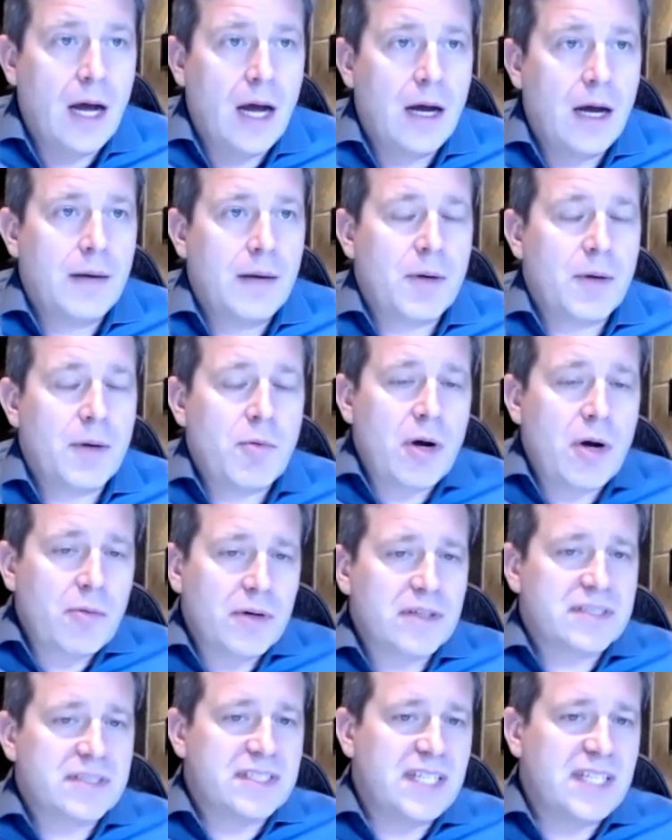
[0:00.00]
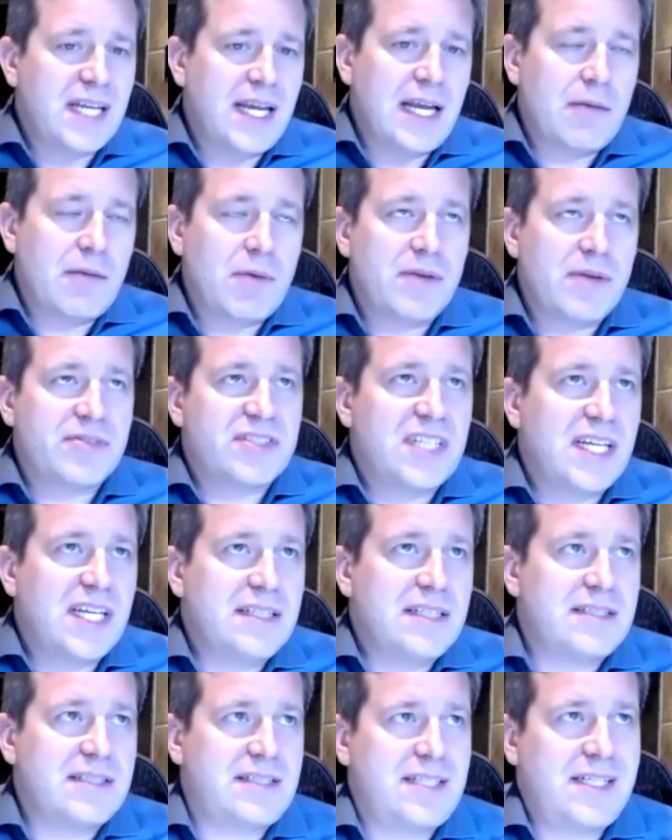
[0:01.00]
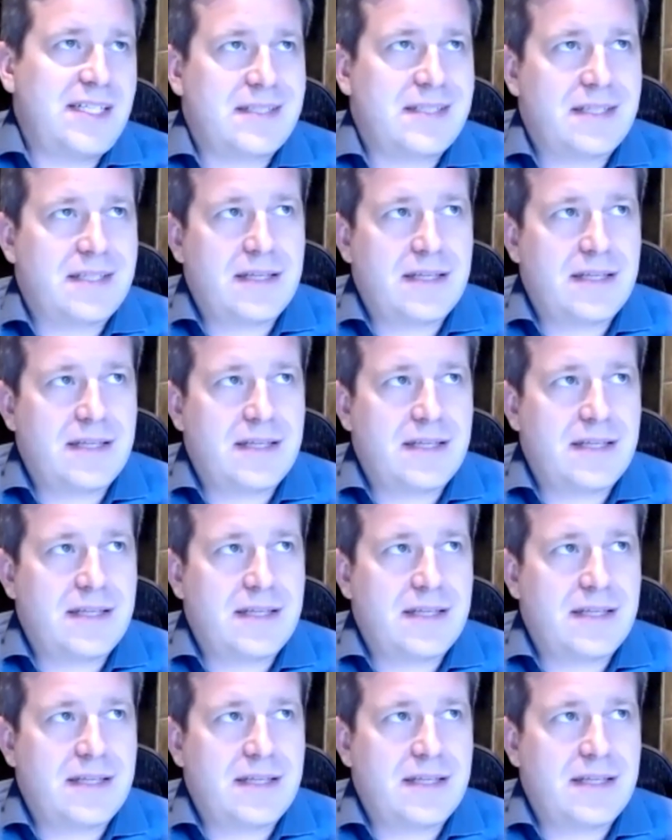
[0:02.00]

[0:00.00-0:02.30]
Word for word: But what we're seeing and we've seen since